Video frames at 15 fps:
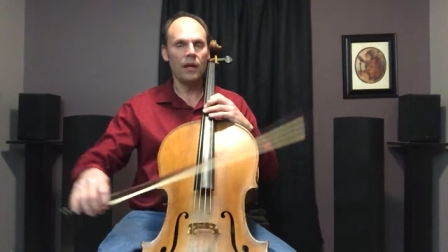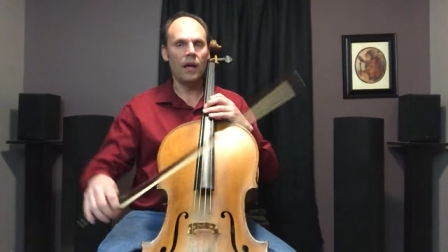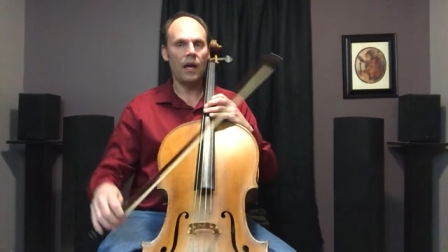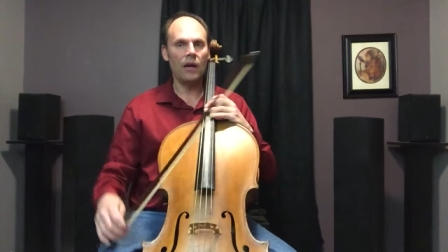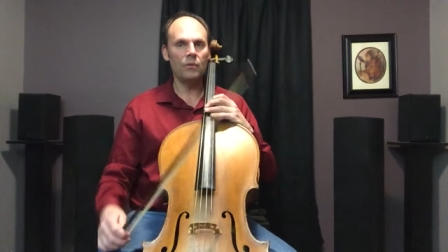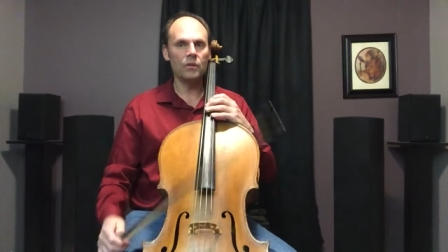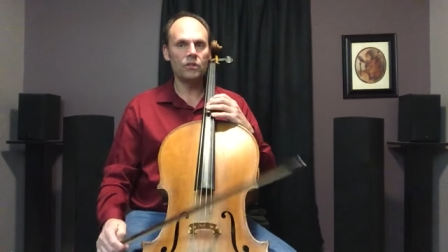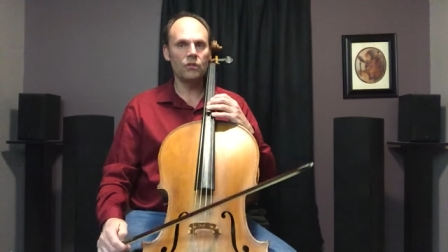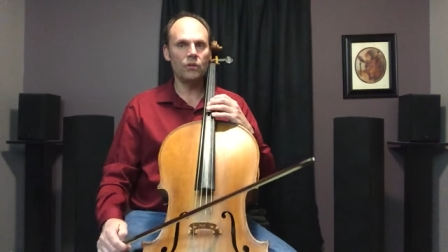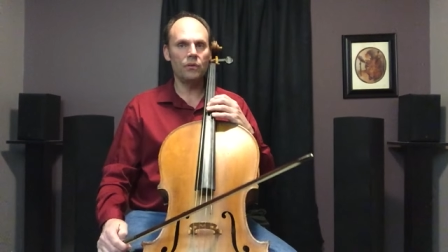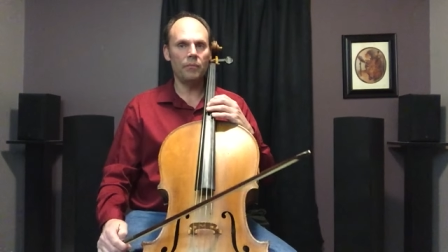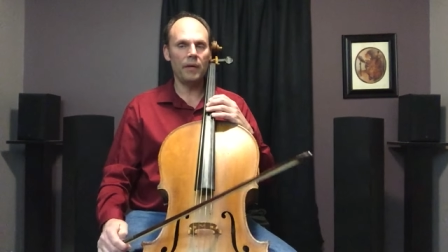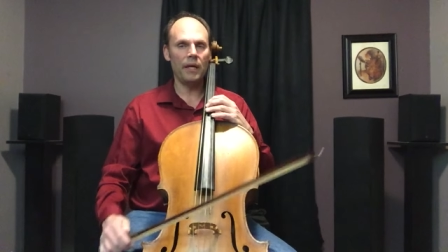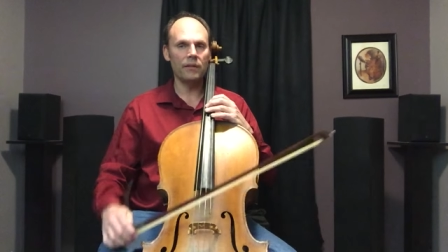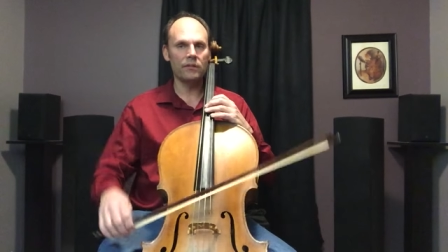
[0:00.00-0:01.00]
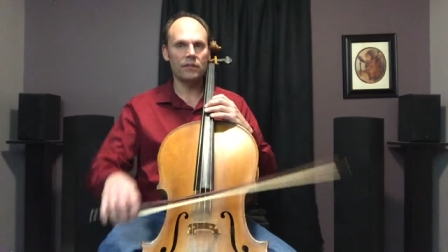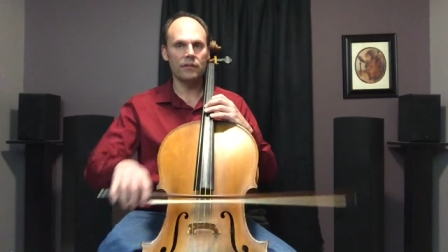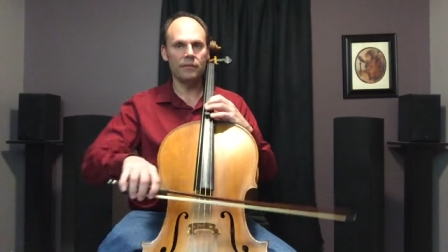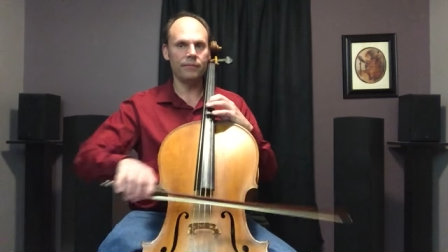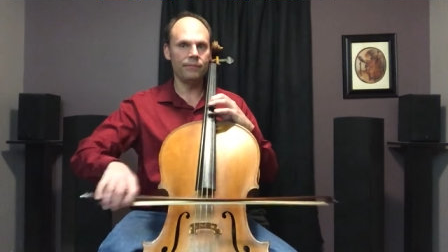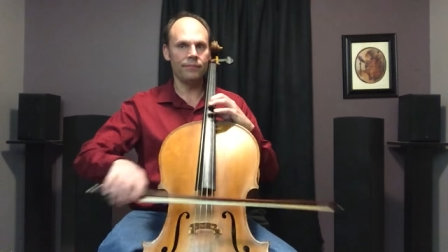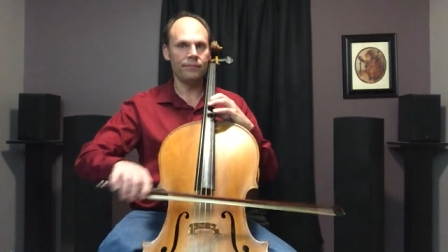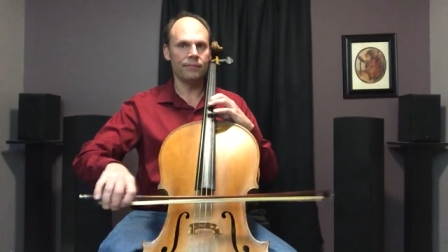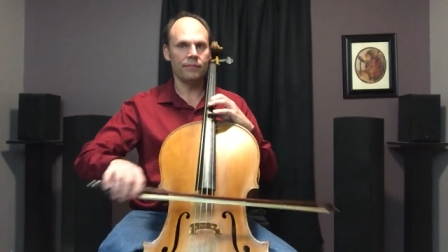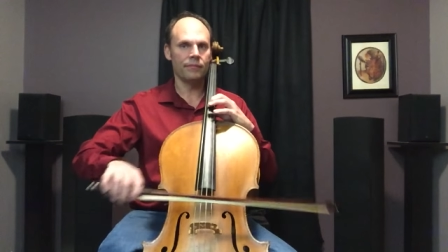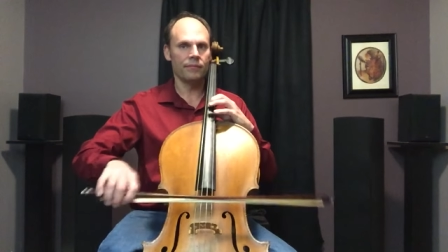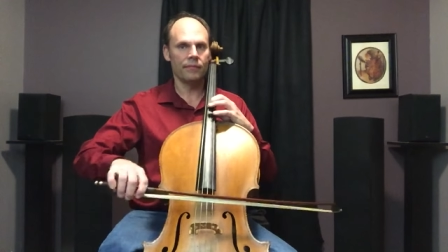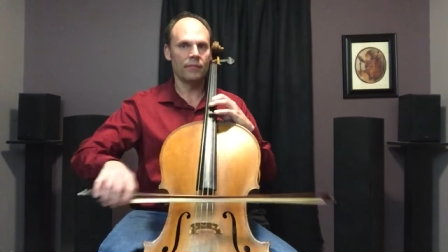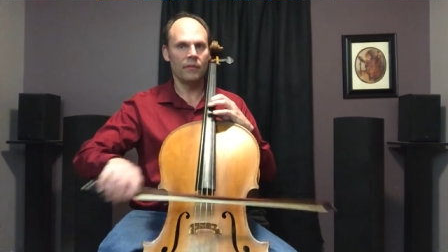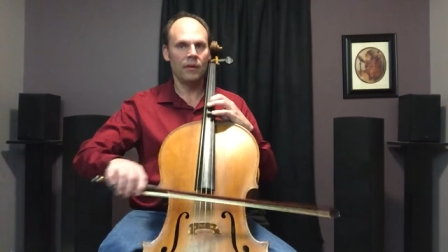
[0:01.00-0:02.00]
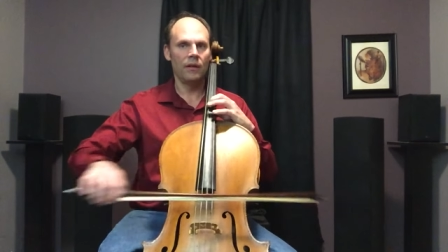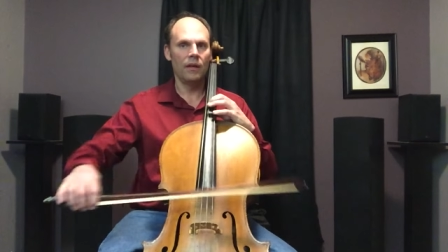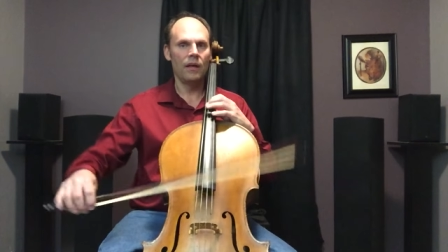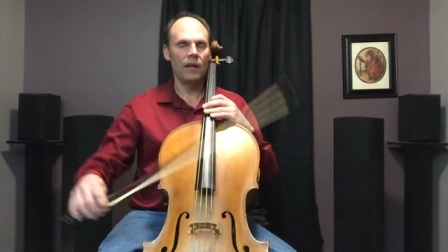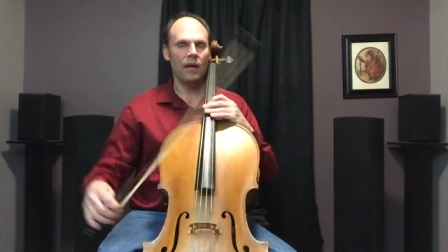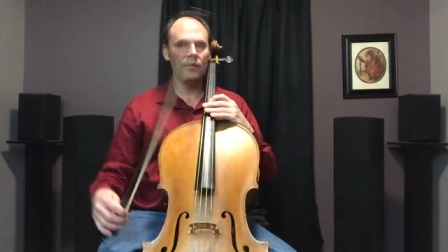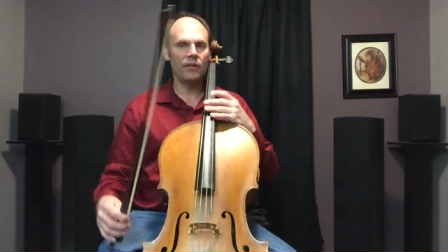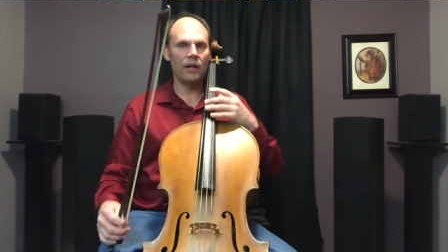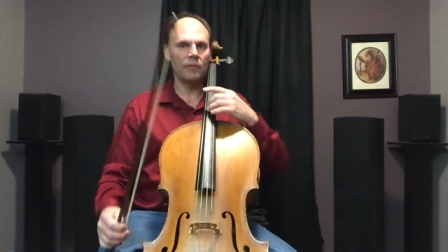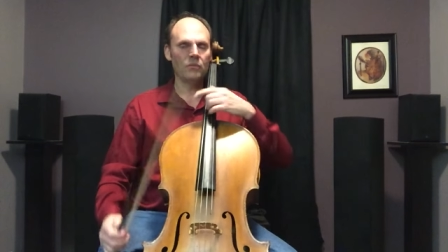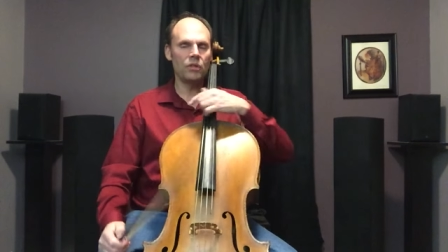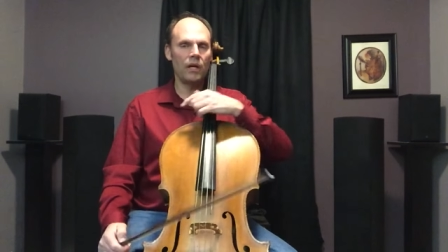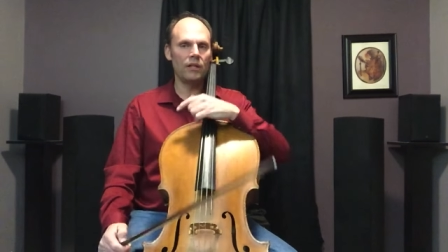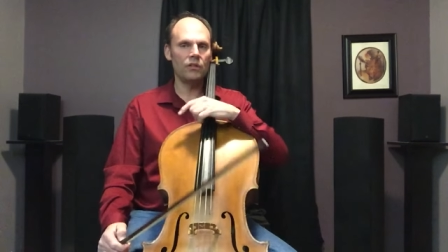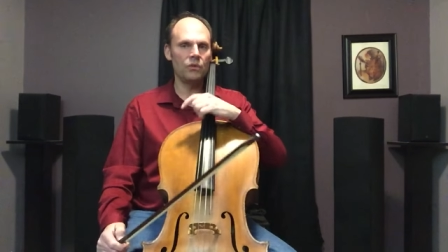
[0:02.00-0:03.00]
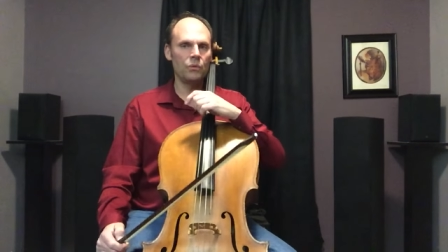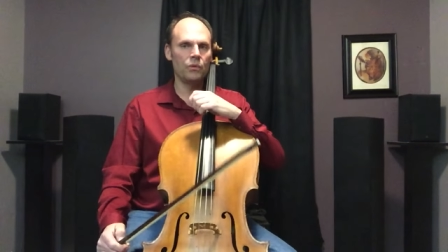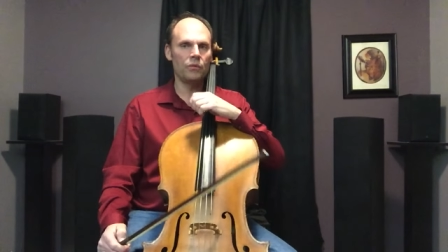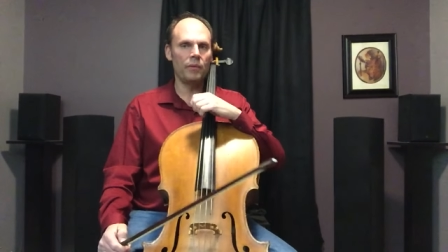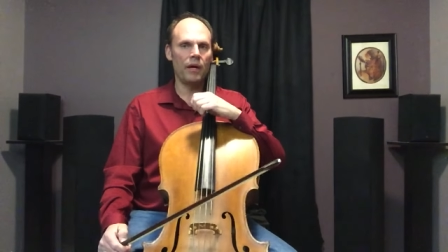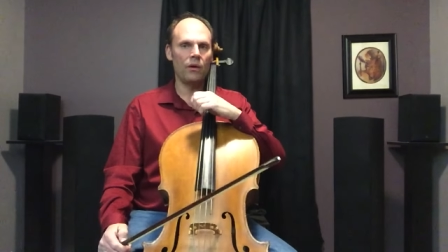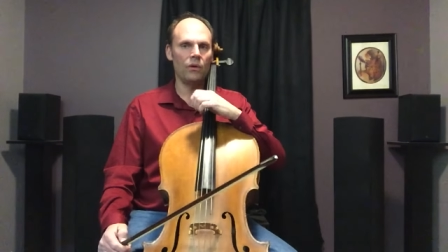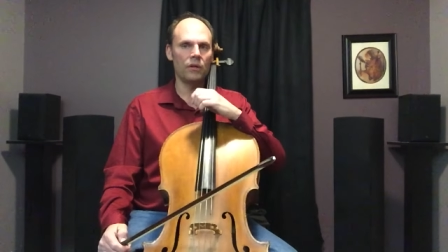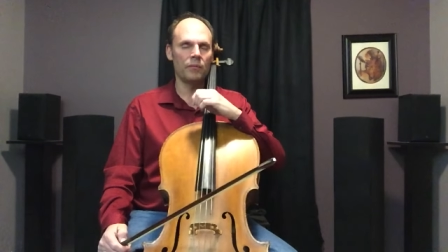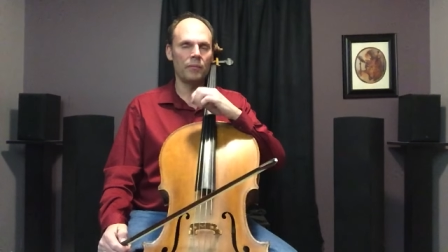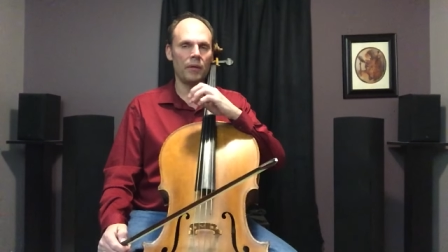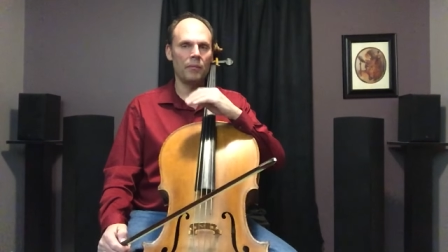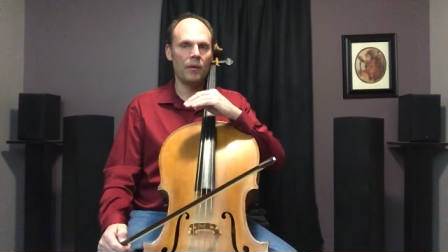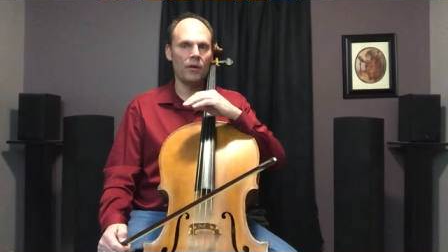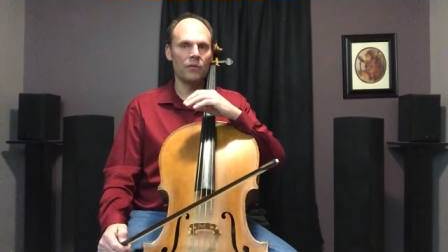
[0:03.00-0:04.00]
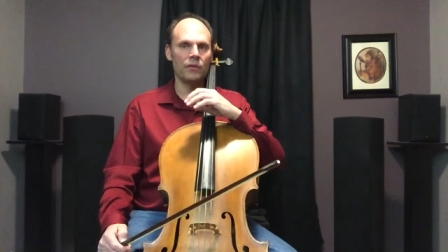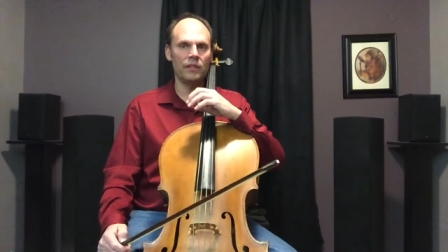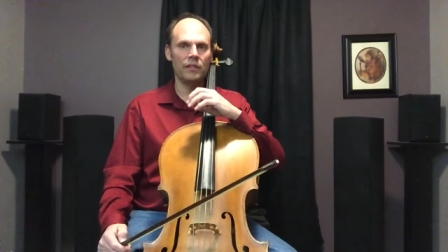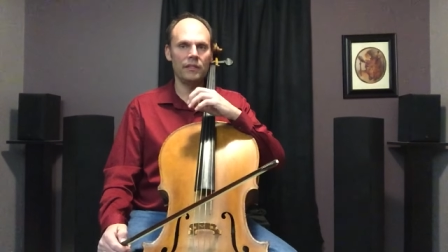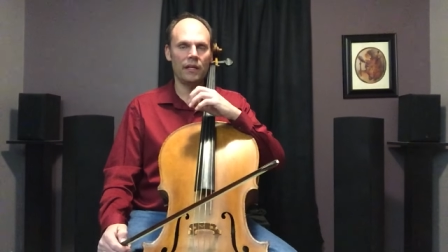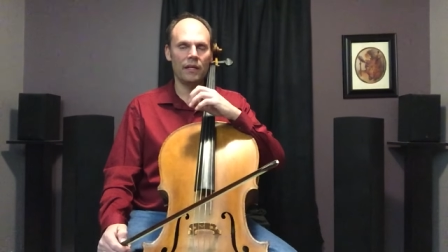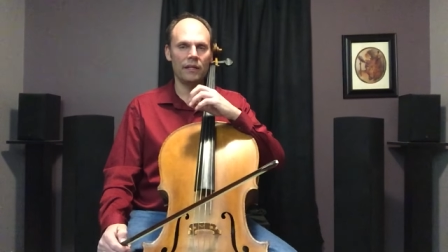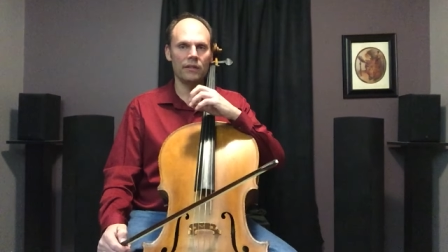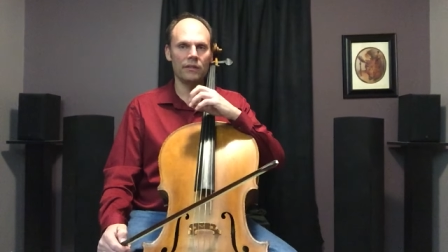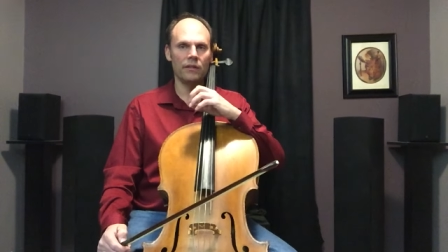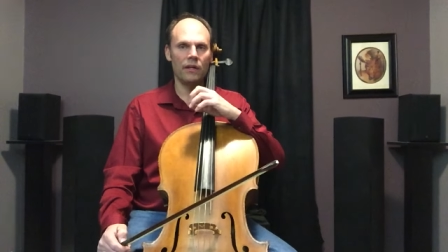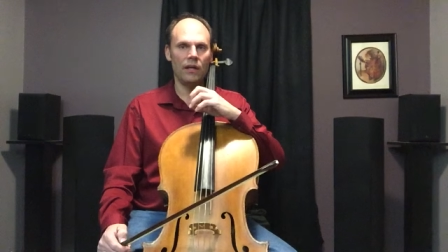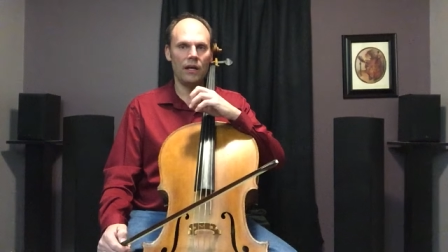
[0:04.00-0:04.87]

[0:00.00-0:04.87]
I wish you the best. There, I'm trying to do with my whole arm. I'm already tired.